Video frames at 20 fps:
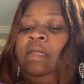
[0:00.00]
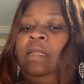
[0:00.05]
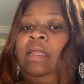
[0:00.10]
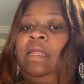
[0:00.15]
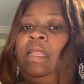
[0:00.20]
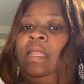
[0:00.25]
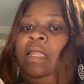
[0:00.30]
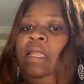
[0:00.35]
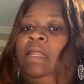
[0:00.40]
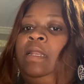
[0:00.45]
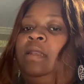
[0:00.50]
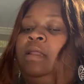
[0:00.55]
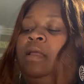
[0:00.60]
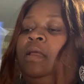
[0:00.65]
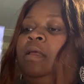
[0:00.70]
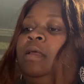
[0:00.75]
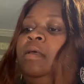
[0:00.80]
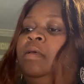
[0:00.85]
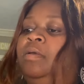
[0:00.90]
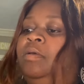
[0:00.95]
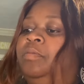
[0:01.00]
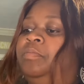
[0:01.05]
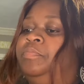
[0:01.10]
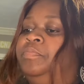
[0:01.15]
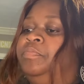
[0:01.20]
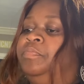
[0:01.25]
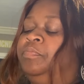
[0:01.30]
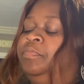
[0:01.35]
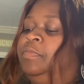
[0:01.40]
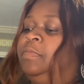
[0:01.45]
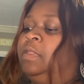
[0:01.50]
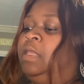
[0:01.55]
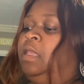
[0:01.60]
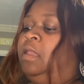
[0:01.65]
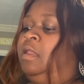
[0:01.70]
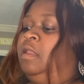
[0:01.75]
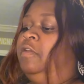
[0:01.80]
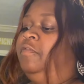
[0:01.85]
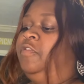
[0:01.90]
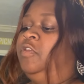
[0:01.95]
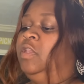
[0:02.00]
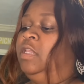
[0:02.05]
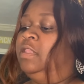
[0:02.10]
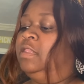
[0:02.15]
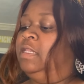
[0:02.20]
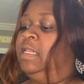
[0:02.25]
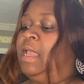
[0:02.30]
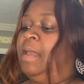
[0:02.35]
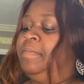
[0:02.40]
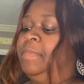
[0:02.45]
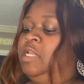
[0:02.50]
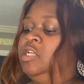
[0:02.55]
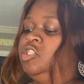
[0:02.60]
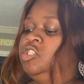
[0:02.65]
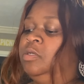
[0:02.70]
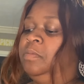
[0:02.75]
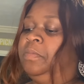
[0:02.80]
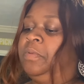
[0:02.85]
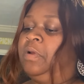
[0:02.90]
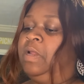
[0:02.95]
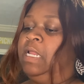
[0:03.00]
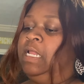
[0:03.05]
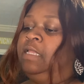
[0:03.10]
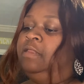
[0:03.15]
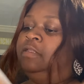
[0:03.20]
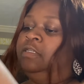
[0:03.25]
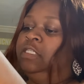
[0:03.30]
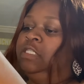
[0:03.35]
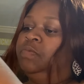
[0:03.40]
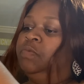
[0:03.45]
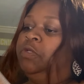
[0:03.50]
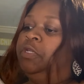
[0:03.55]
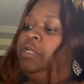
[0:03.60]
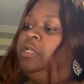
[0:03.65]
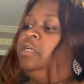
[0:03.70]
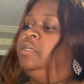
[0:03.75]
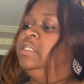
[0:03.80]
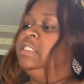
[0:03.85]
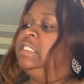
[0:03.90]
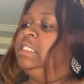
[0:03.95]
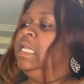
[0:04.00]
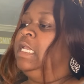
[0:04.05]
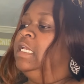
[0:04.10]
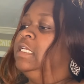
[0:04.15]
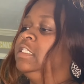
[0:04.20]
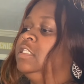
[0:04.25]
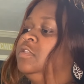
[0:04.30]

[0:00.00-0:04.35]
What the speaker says: And if you get the Ieasha brand, this one here, it says